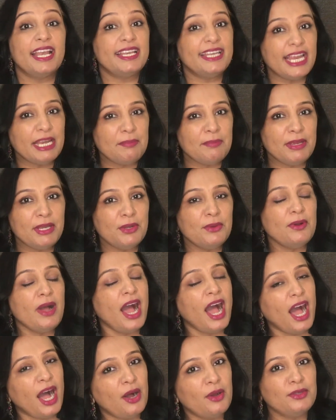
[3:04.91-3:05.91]
Let me know
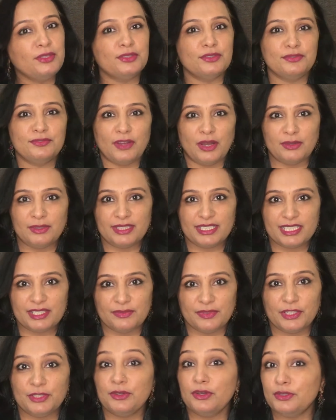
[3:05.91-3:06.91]
how you found
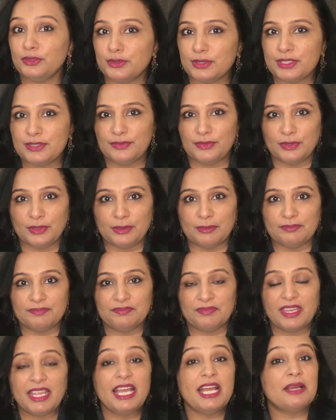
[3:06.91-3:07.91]
this video useful.
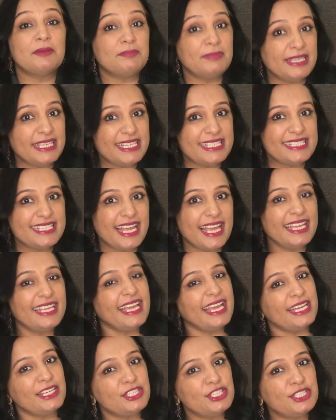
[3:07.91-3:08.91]
Please
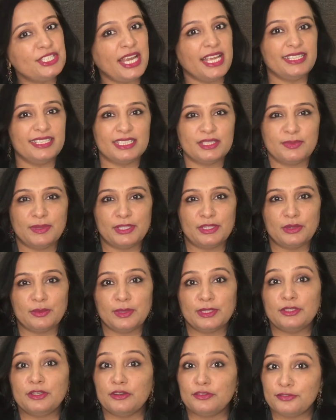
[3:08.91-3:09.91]
like and share this video
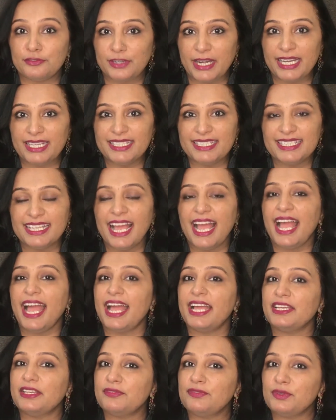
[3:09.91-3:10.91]
with your friends,
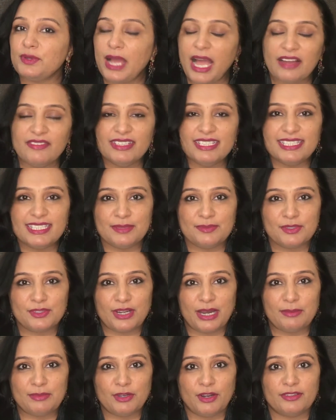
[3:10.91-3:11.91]
and if you haven't
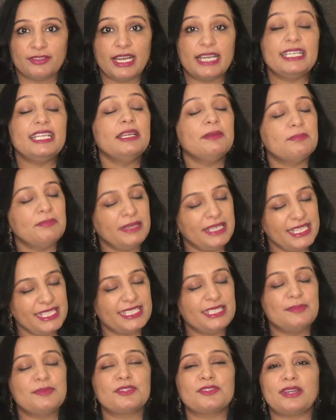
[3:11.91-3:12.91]
subscribed already,
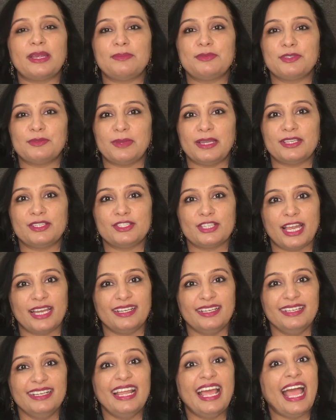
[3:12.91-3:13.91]
please subscribe to my
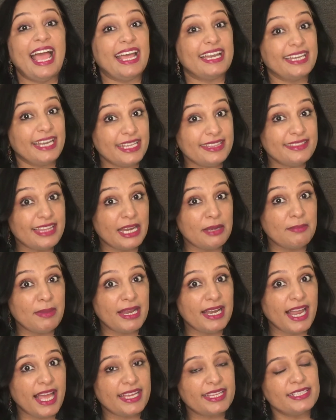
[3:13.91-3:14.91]
channel and hit that
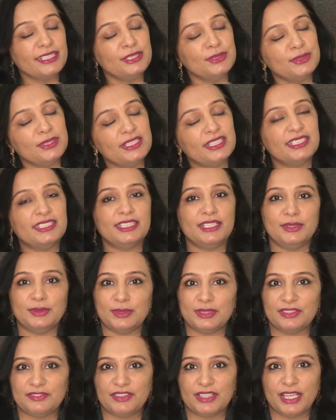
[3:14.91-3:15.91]
bell icon to turn the
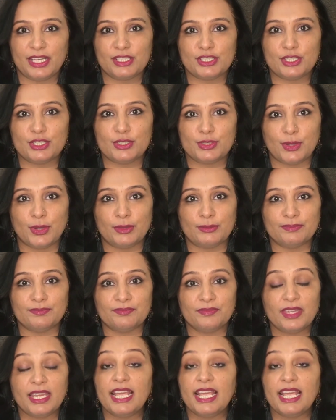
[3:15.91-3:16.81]
notifications on.